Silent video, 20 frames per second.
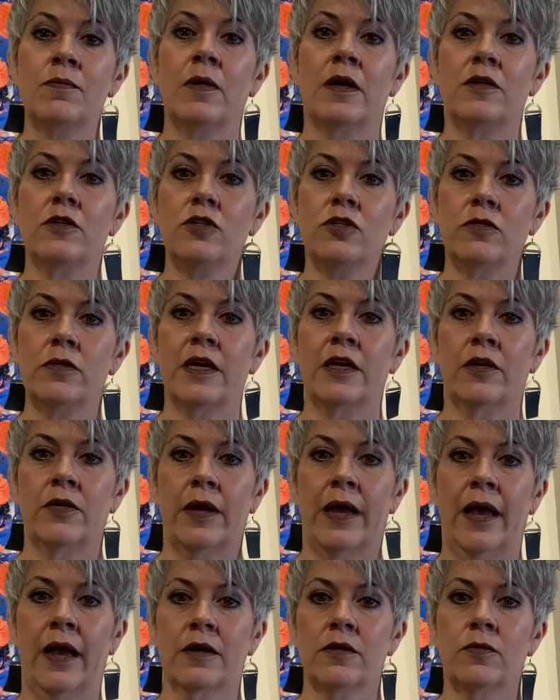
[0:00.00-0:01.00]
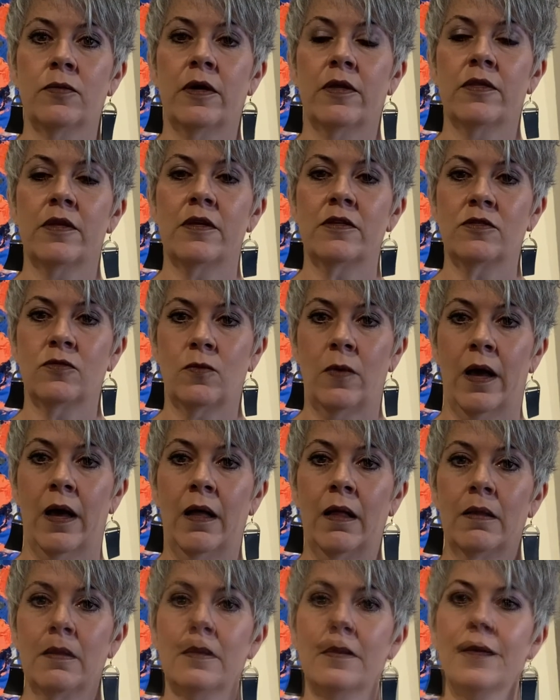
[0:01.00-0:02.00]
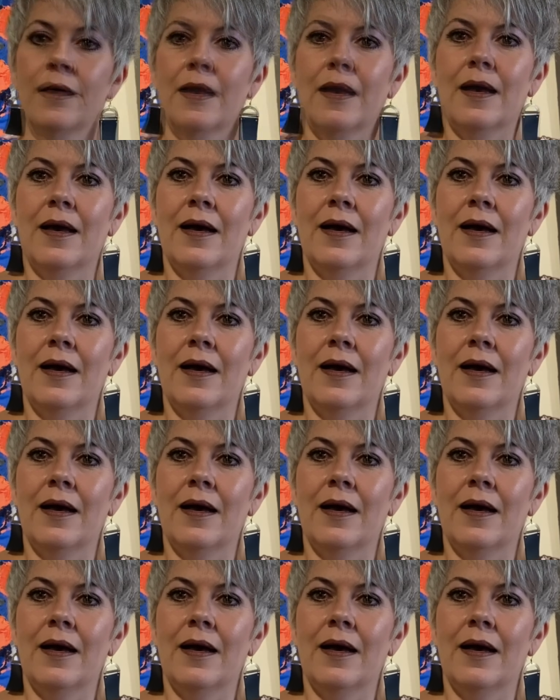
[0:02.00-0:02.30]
but to interact with as well.